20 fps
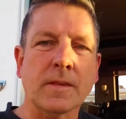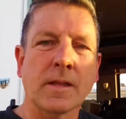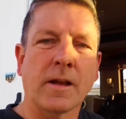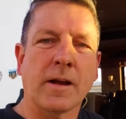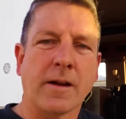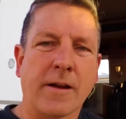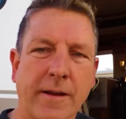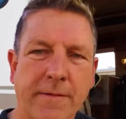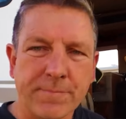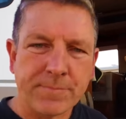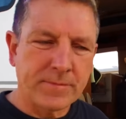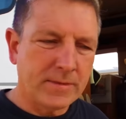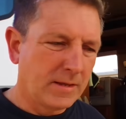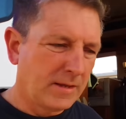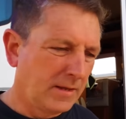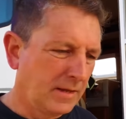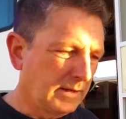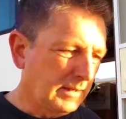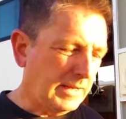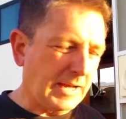All right,
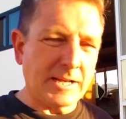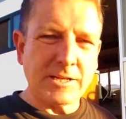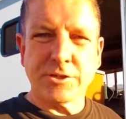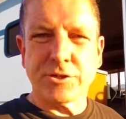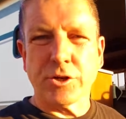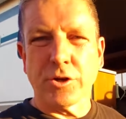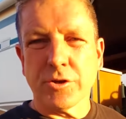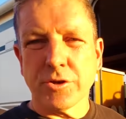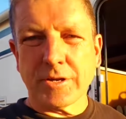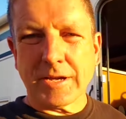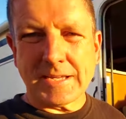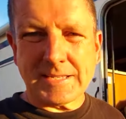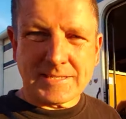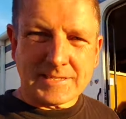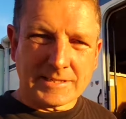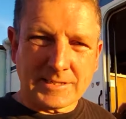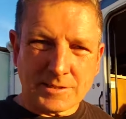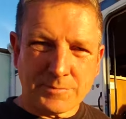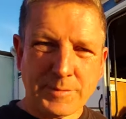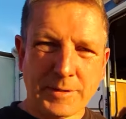gotta show you guys
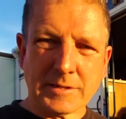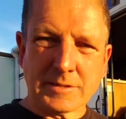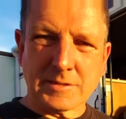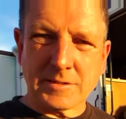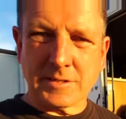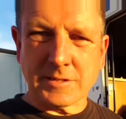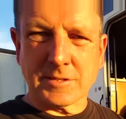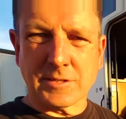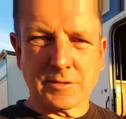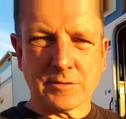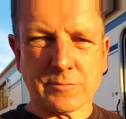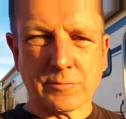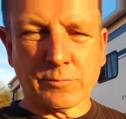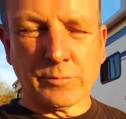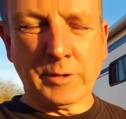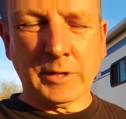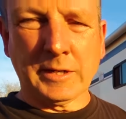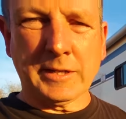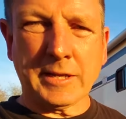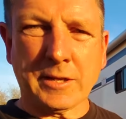this because this is
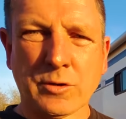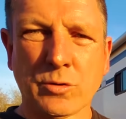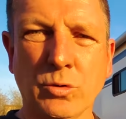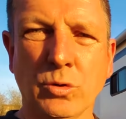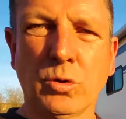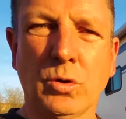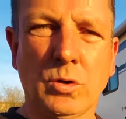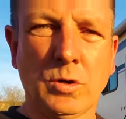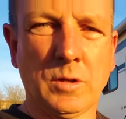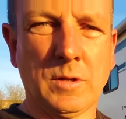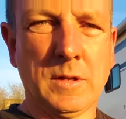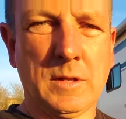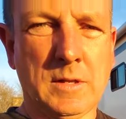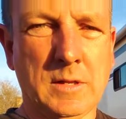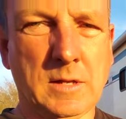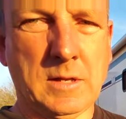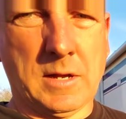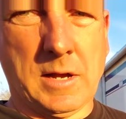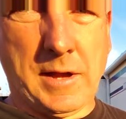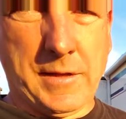really cool
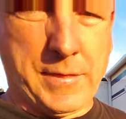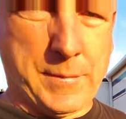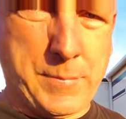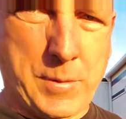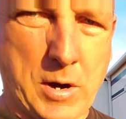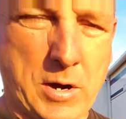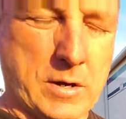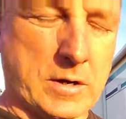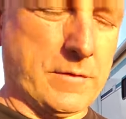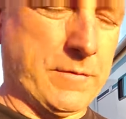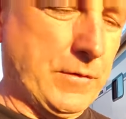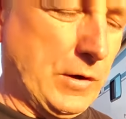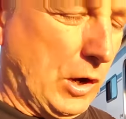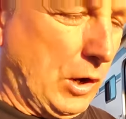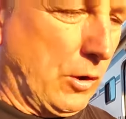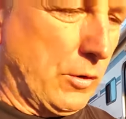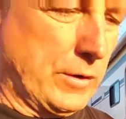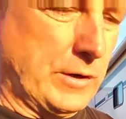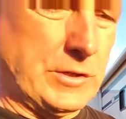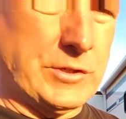on the part of
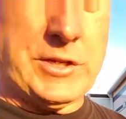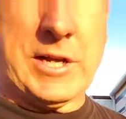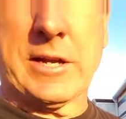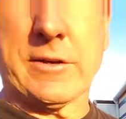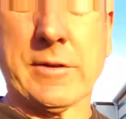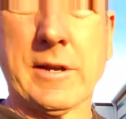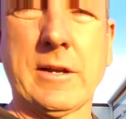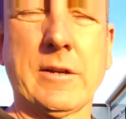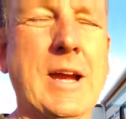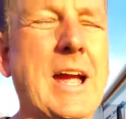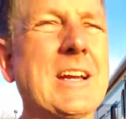Onan Generator.